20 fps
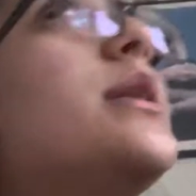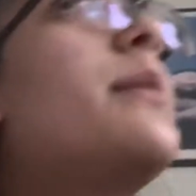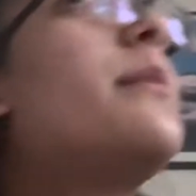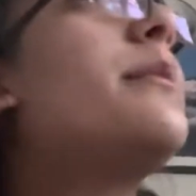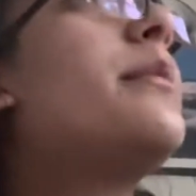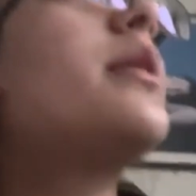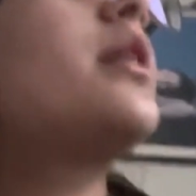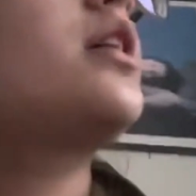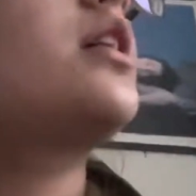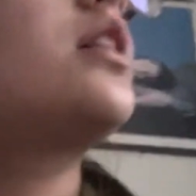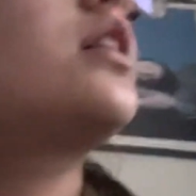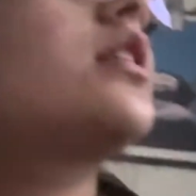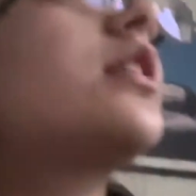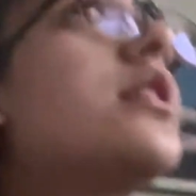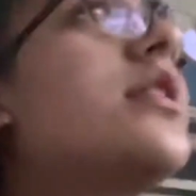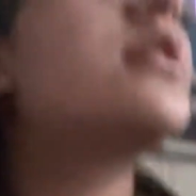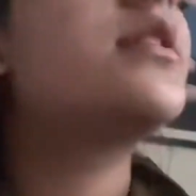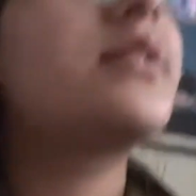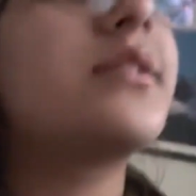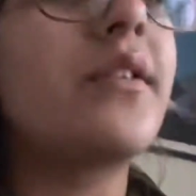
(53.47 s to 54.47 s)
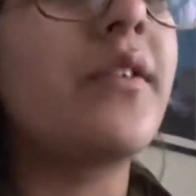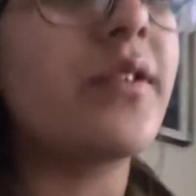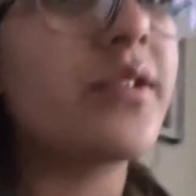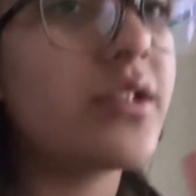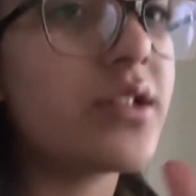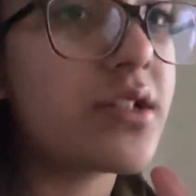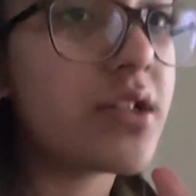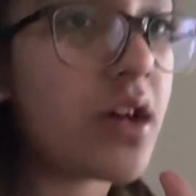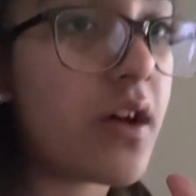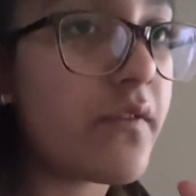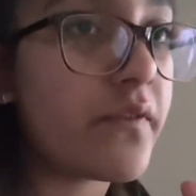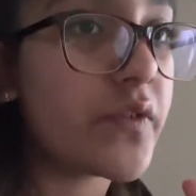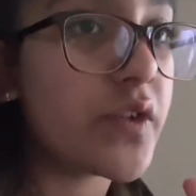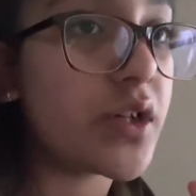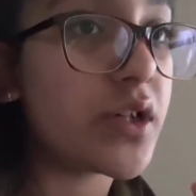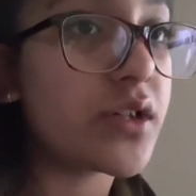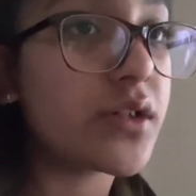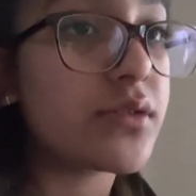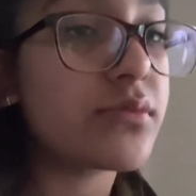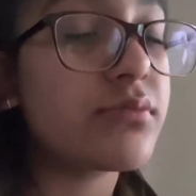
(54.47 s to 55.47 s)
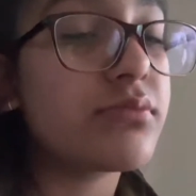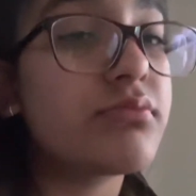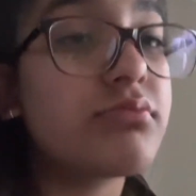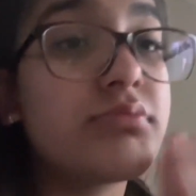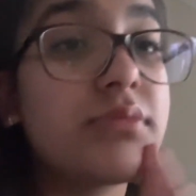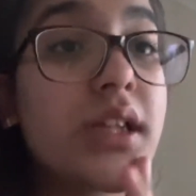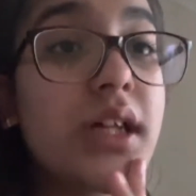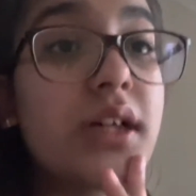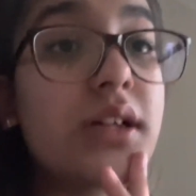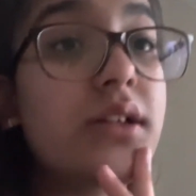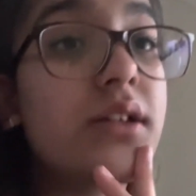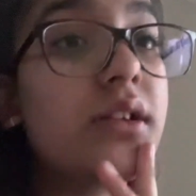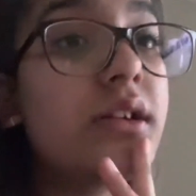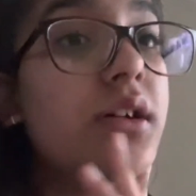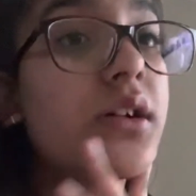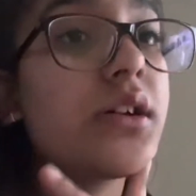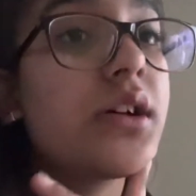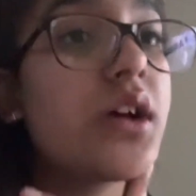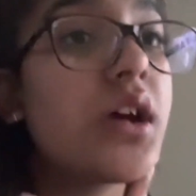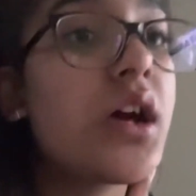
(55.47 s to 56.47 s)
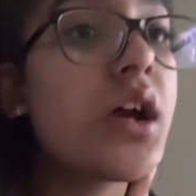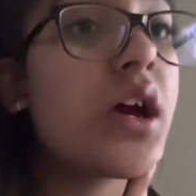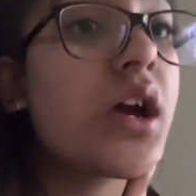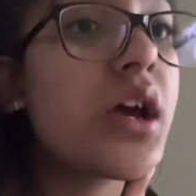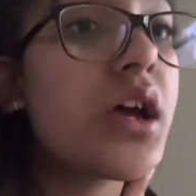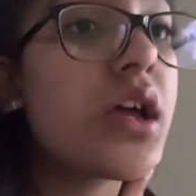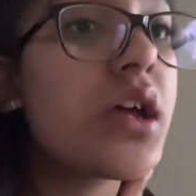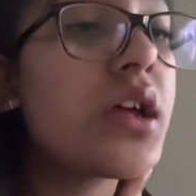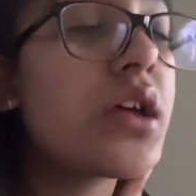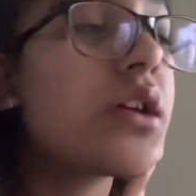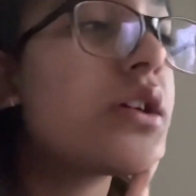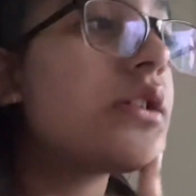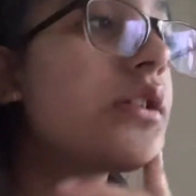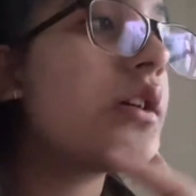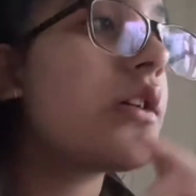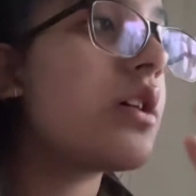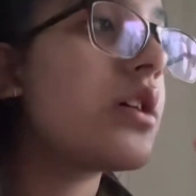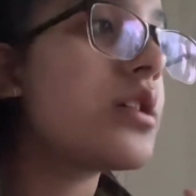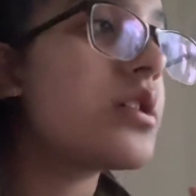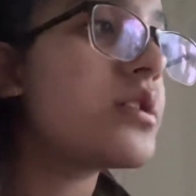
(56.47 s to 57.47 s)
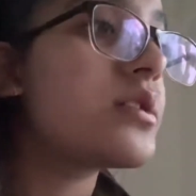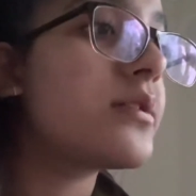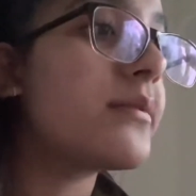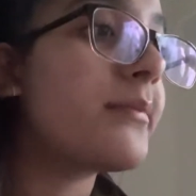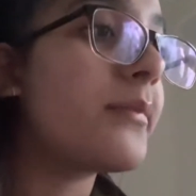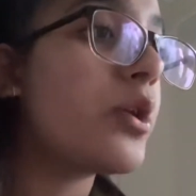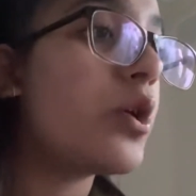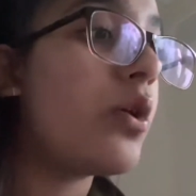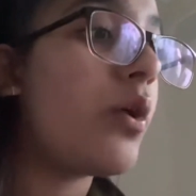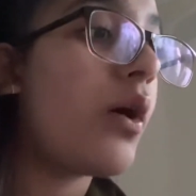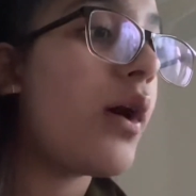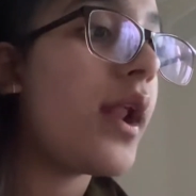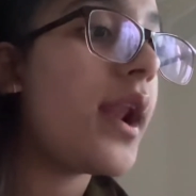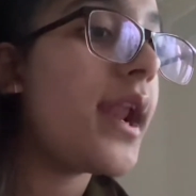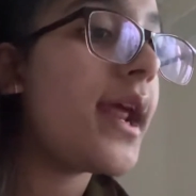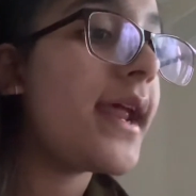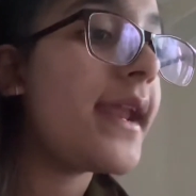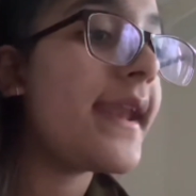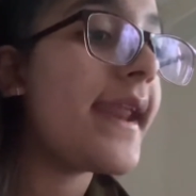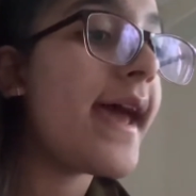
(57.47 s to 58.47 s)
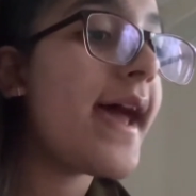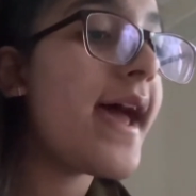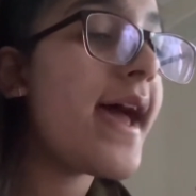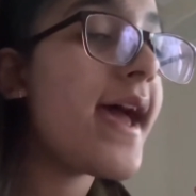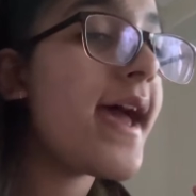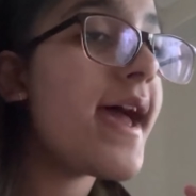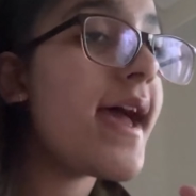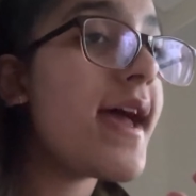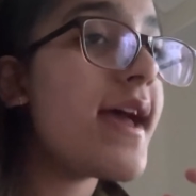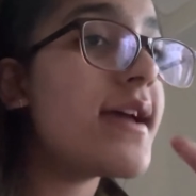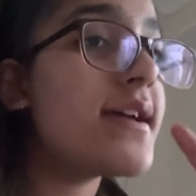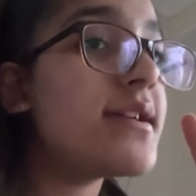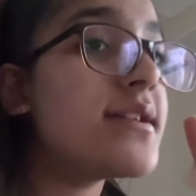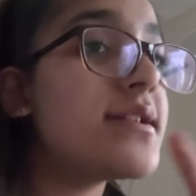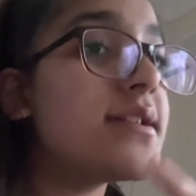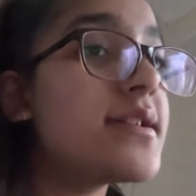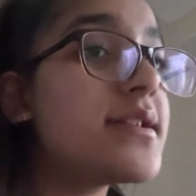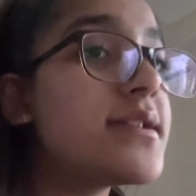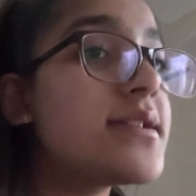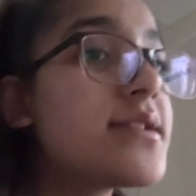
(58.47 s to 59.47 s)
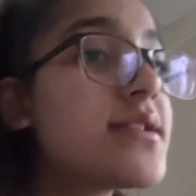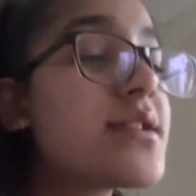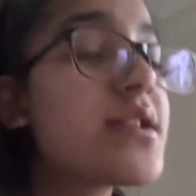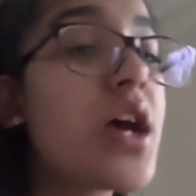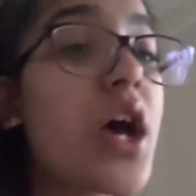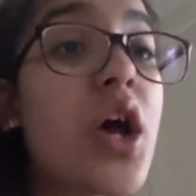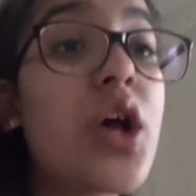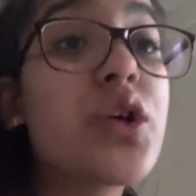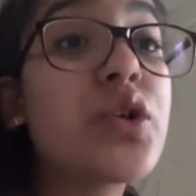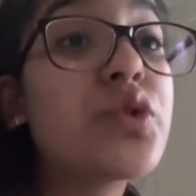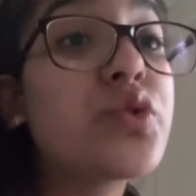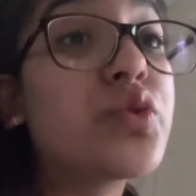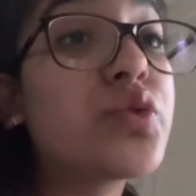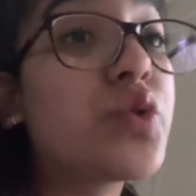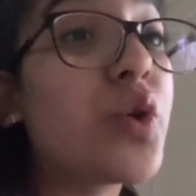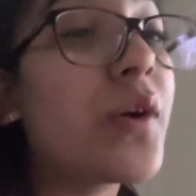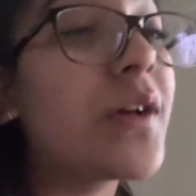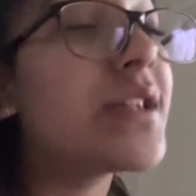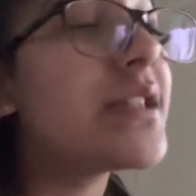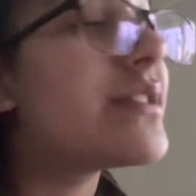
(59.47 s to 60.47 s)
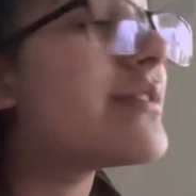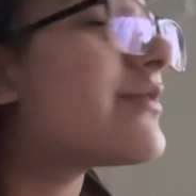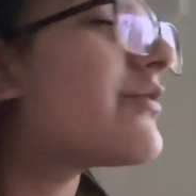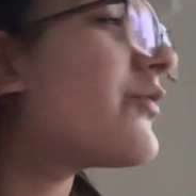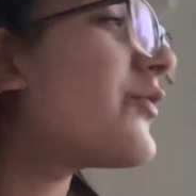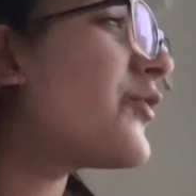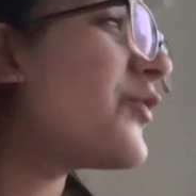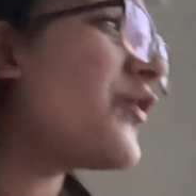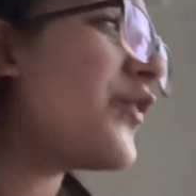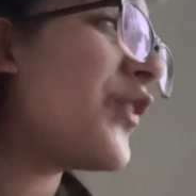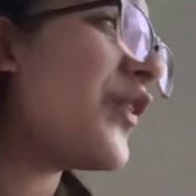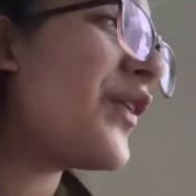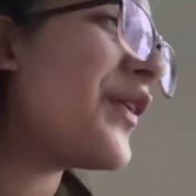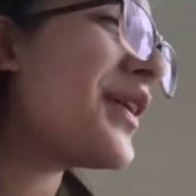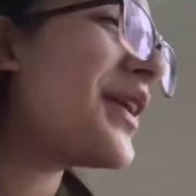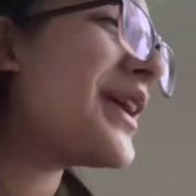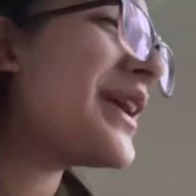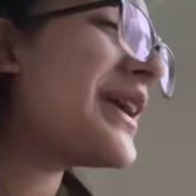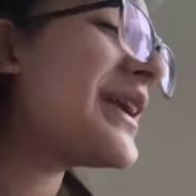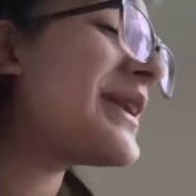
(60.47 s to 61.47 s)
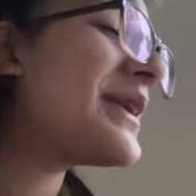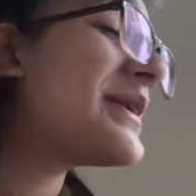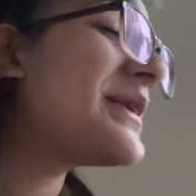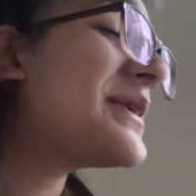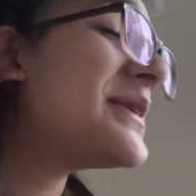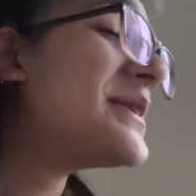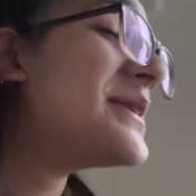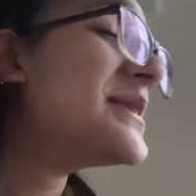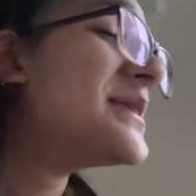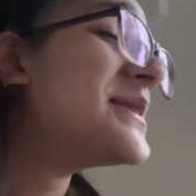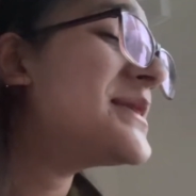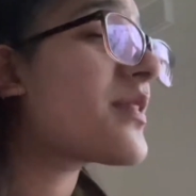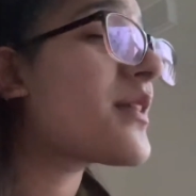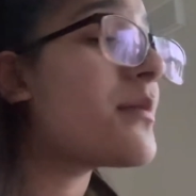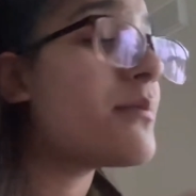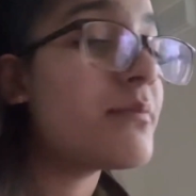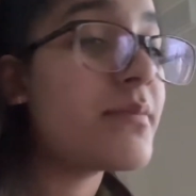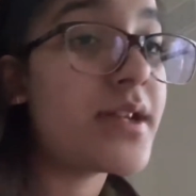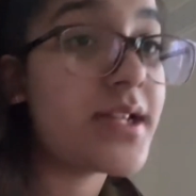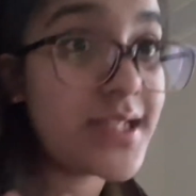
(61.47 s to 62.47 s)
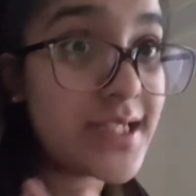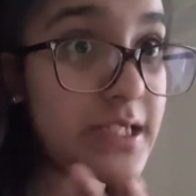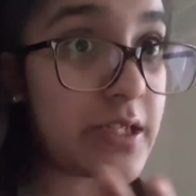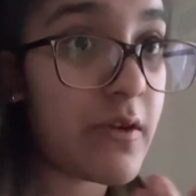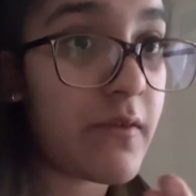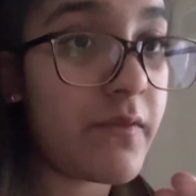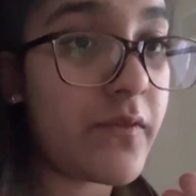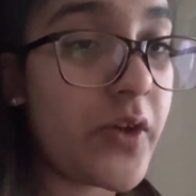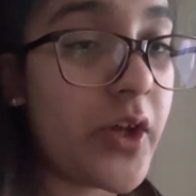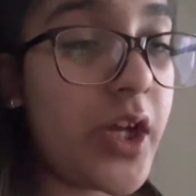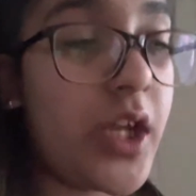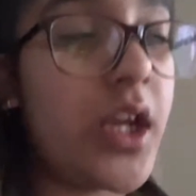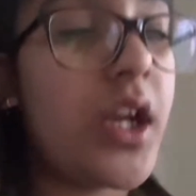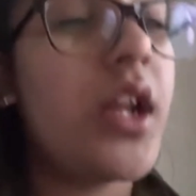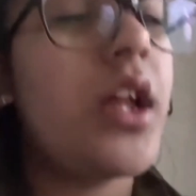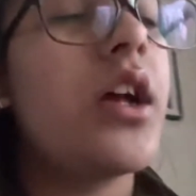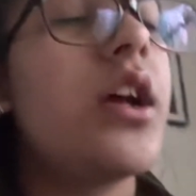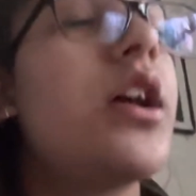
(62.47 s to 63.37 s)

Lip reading: But this one just half term, then it's my holiday, so it's fine. But it's not fine